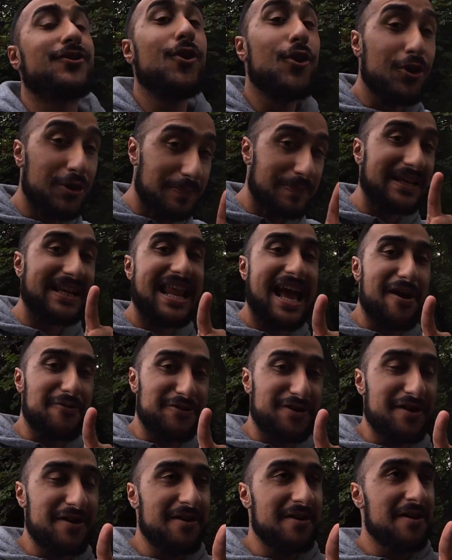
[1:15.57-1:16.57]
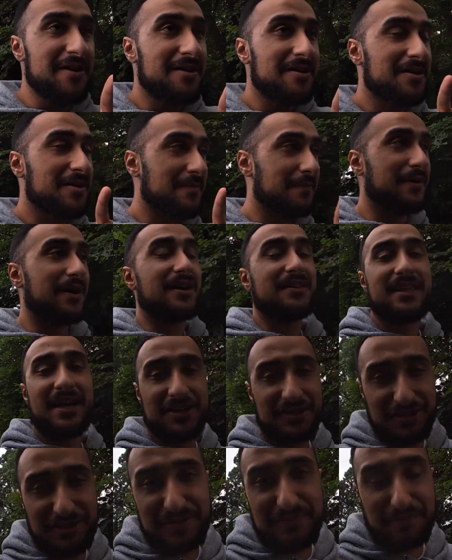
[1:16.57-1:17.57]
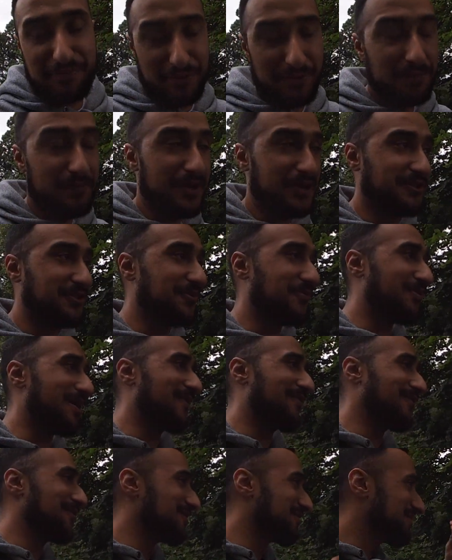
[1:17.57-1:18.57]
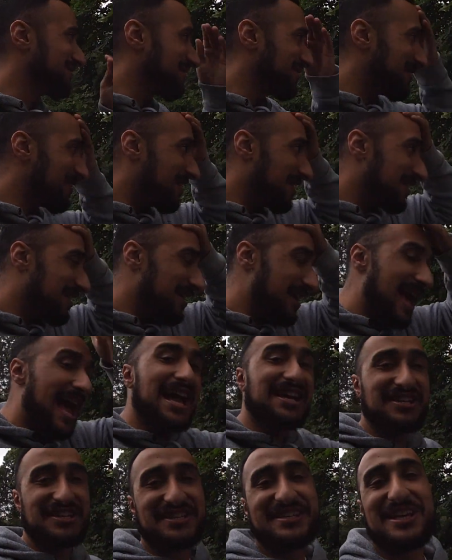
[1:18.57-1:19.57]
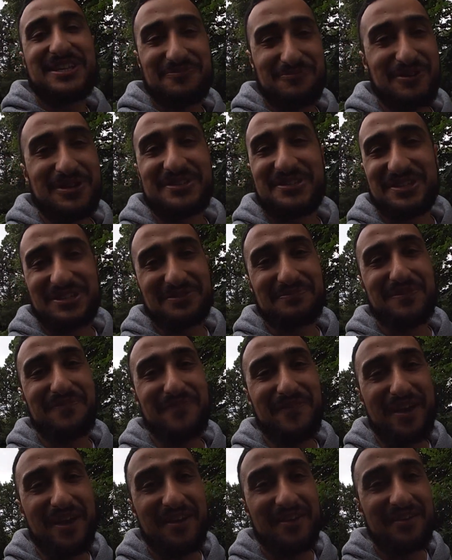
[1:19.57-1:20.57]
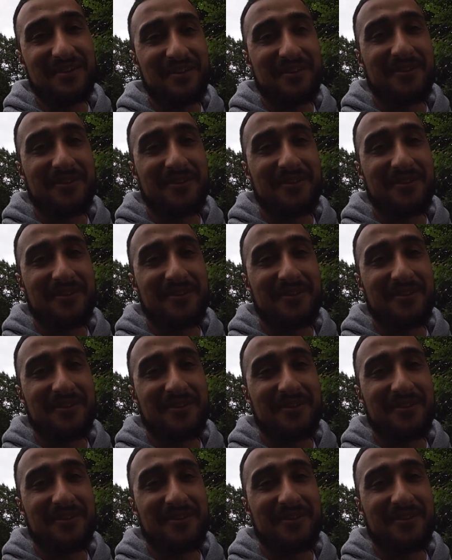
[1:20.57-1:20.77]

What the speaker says: Could be louder, but that's just personal preference. Actually sounds pretty sick, to be fair.